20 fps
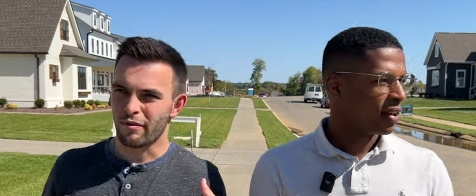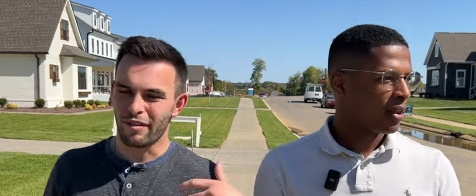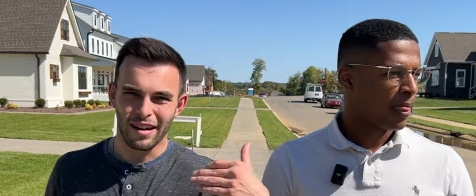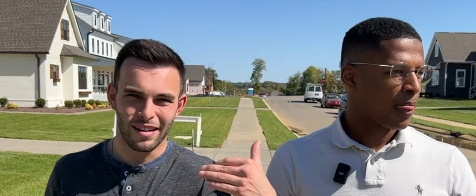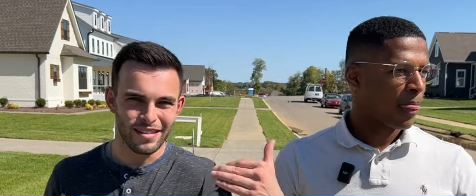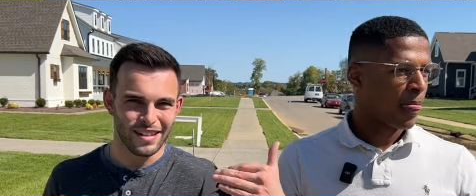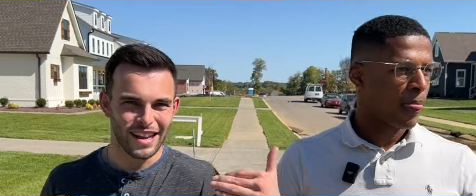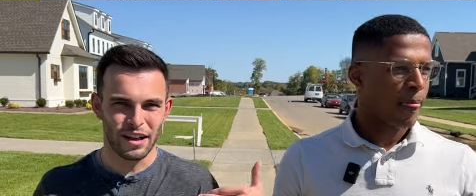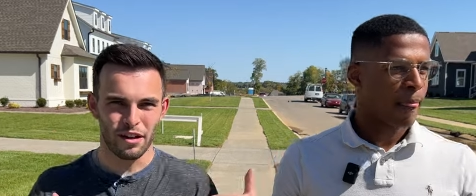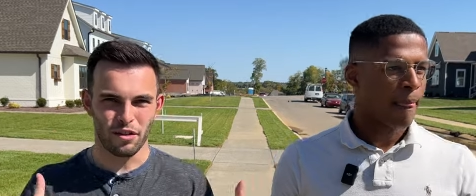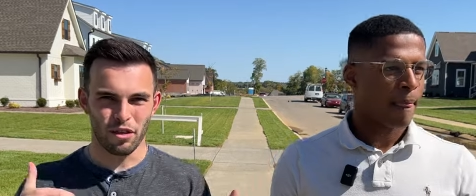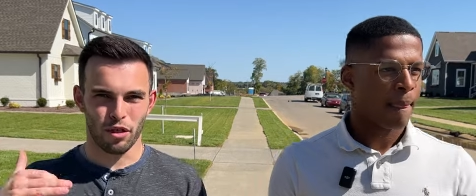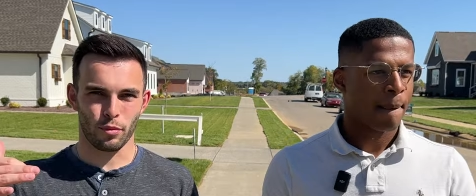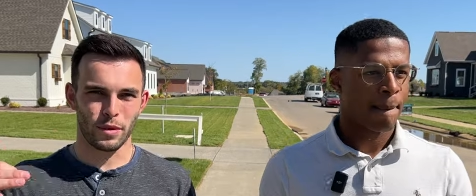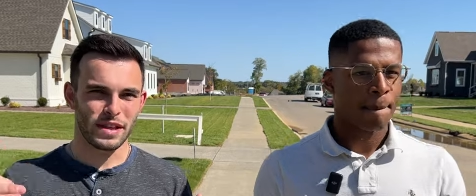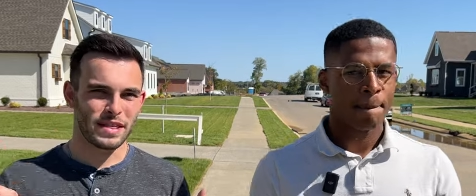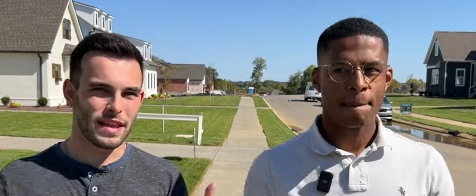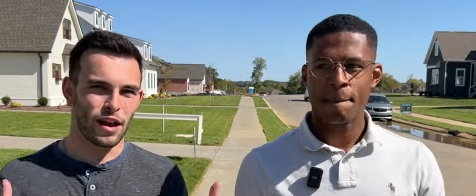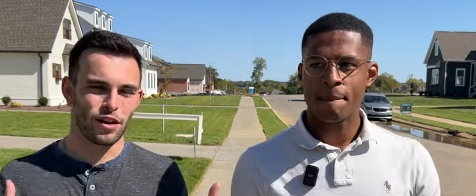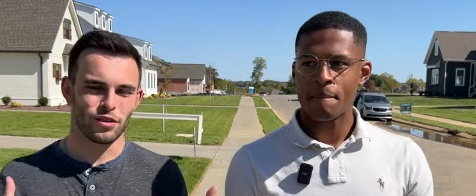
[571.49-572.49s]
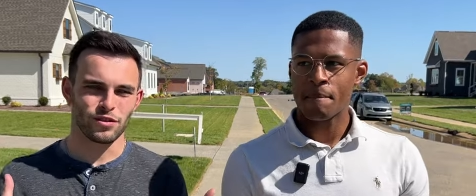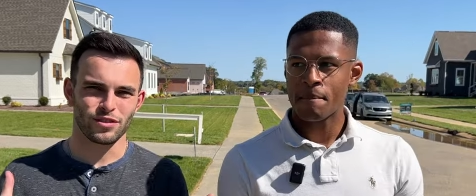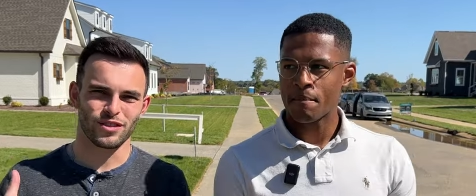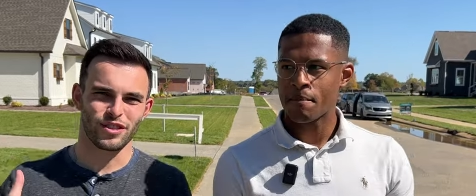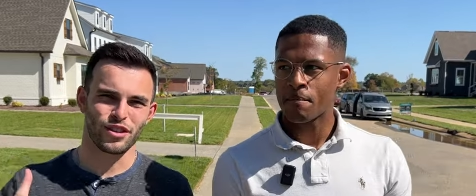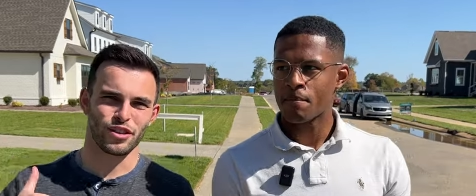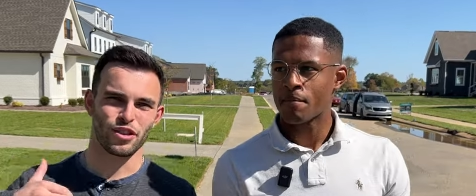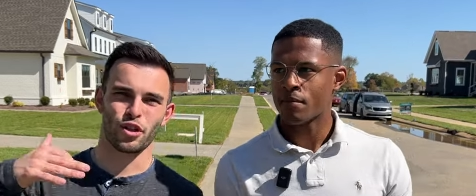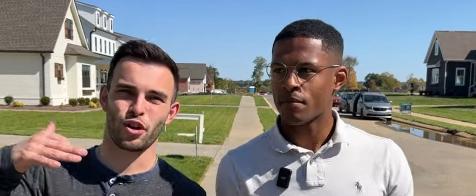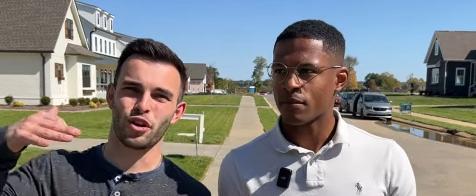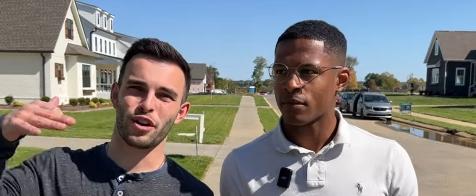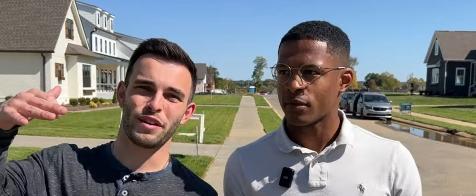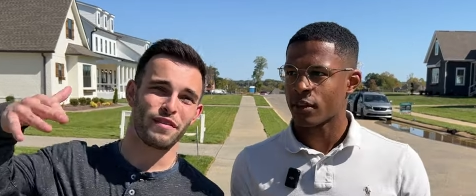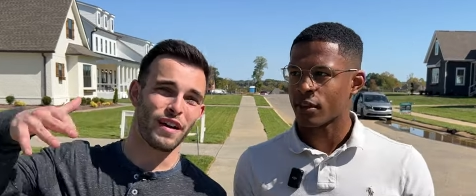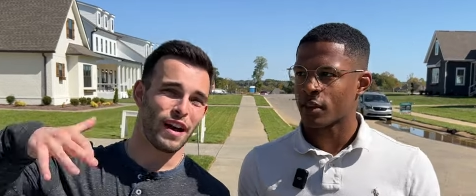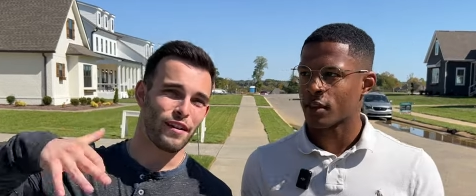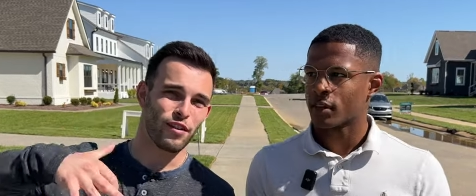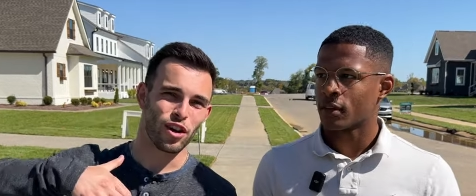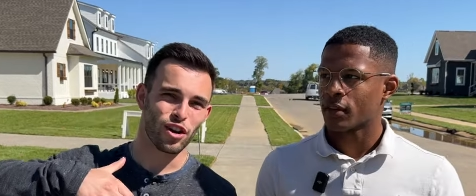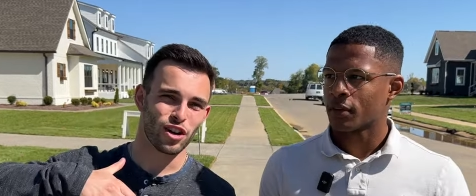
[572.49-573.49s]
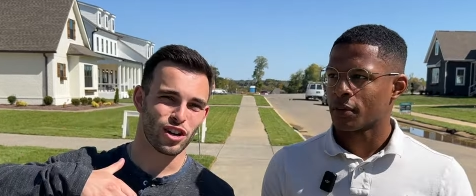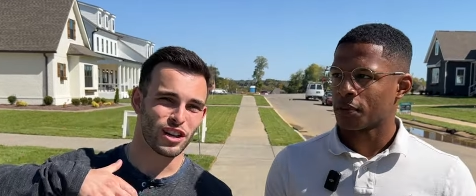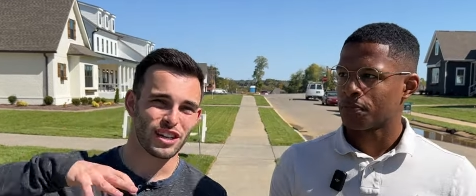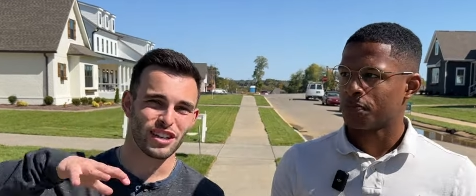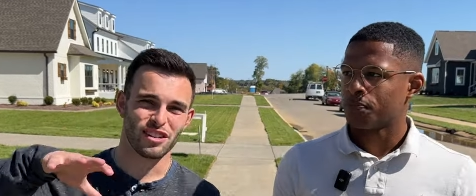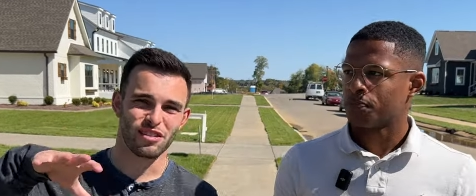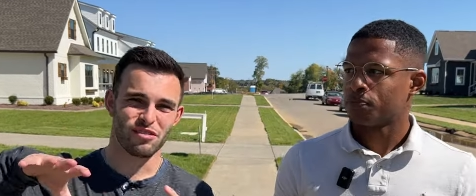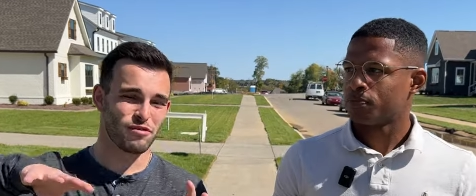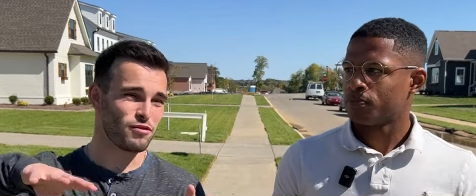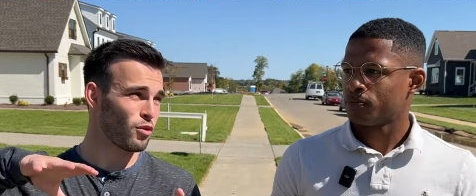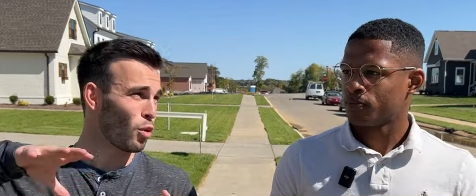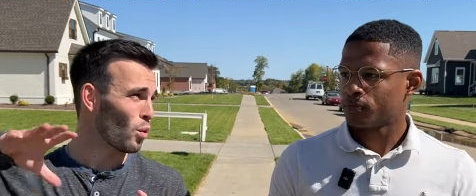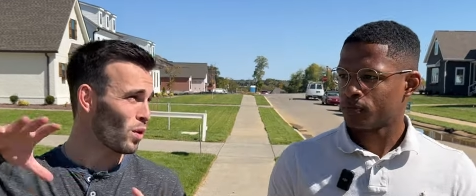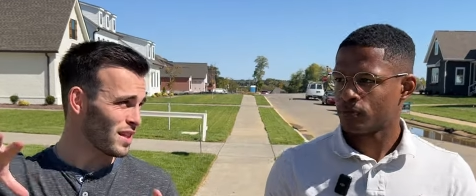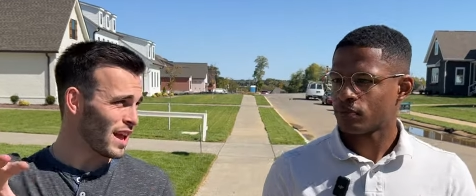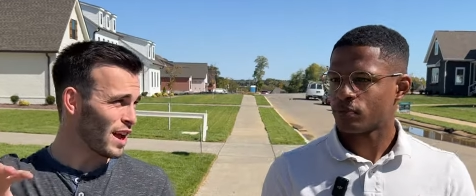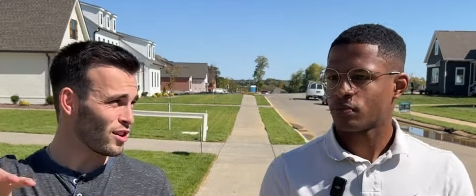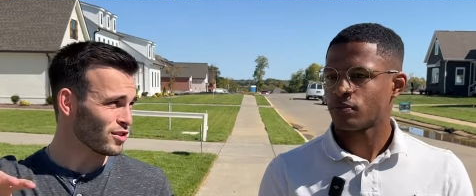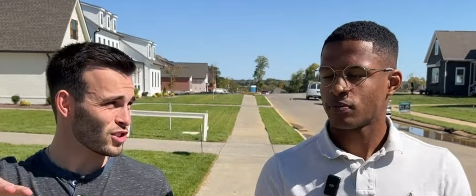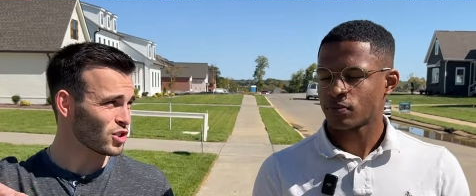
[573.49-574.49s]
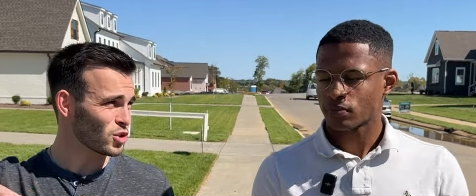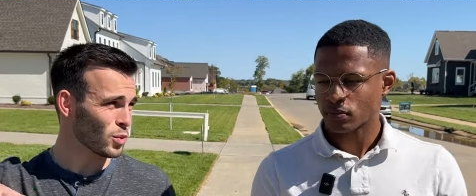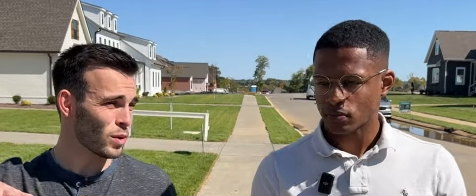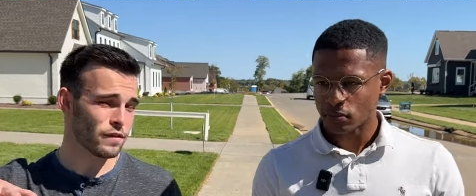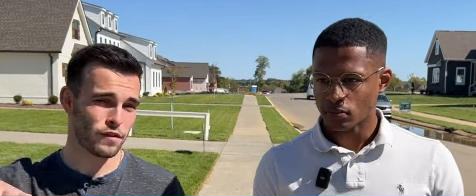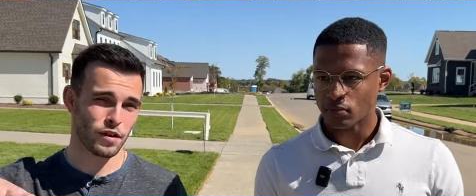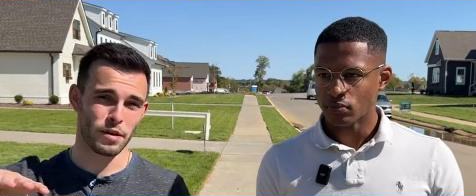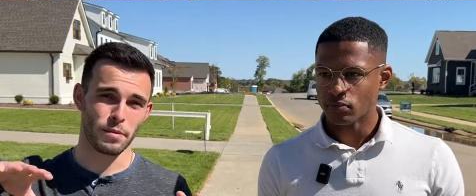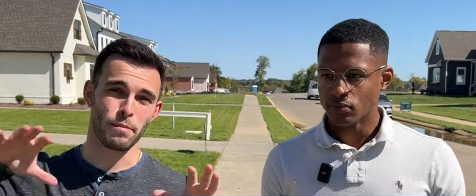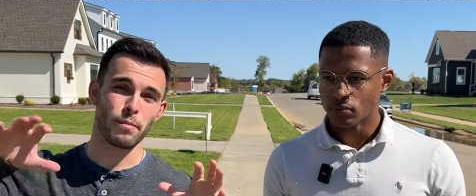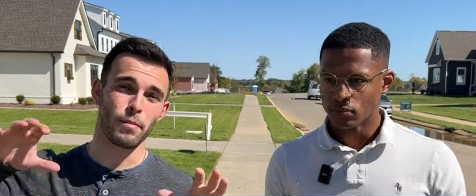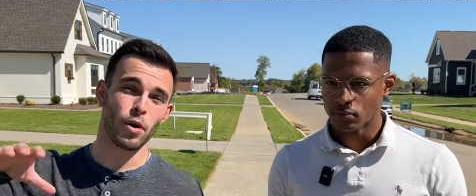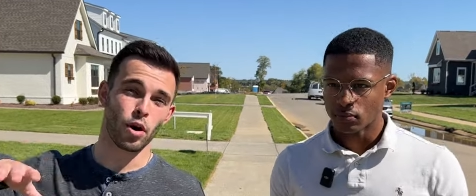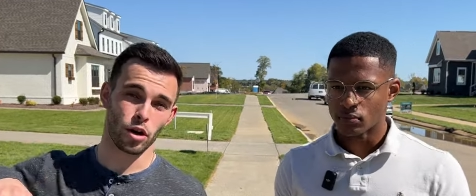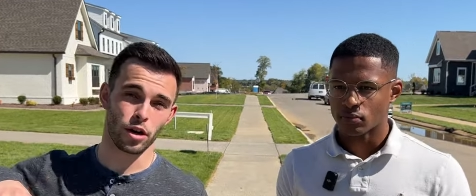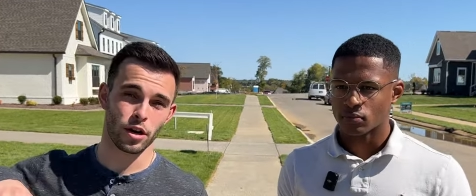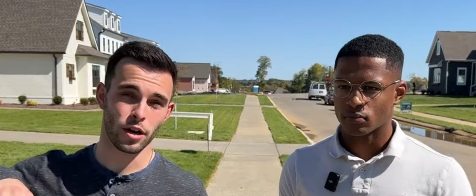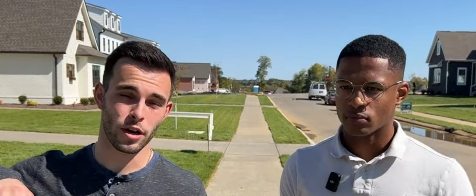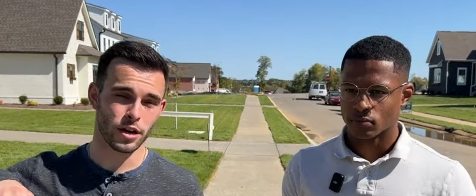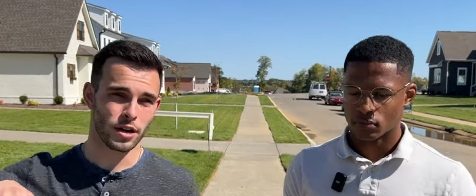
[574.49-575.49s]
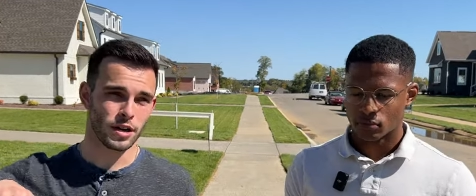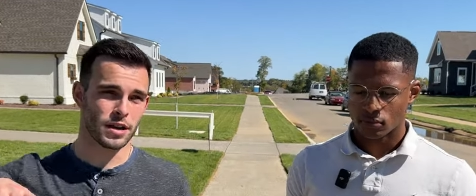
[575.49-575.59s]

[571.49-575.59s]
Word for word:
Speaker 1: around that 3,000, 3,500, 4,000 square foot mark.